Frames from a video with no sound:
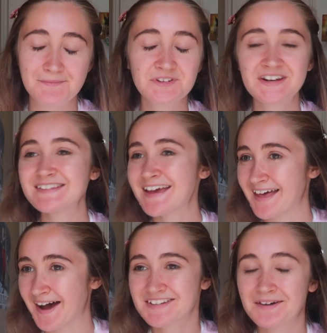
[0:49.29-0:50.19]
I'm just gonna say
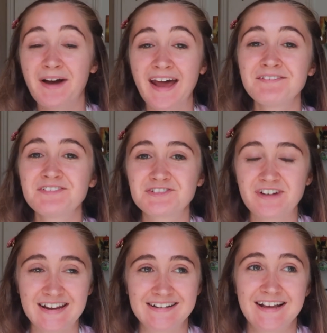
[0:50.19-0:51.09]
that. So I'm kind of
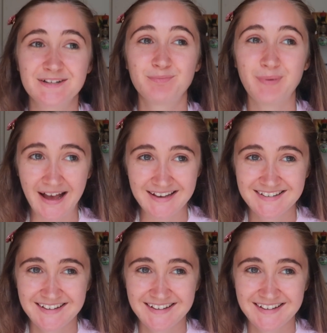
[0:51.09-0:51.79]
dreading this, but